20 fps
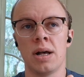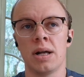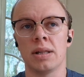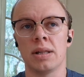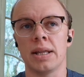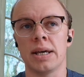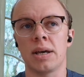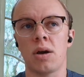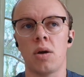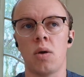
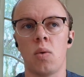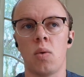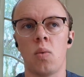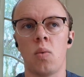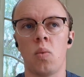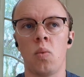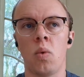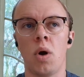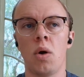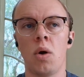like,
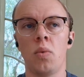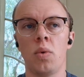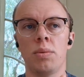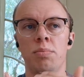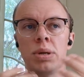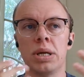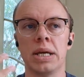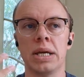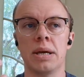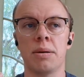what would
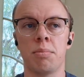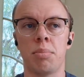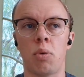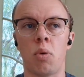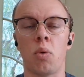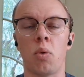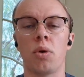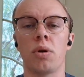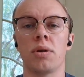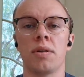be
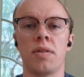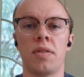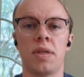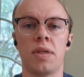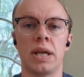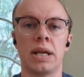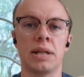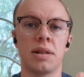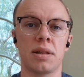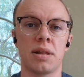important
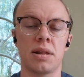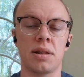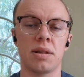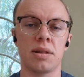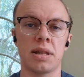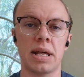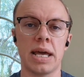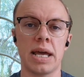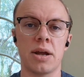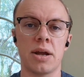things to
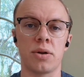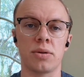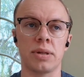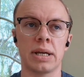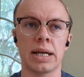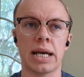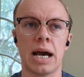say, or like,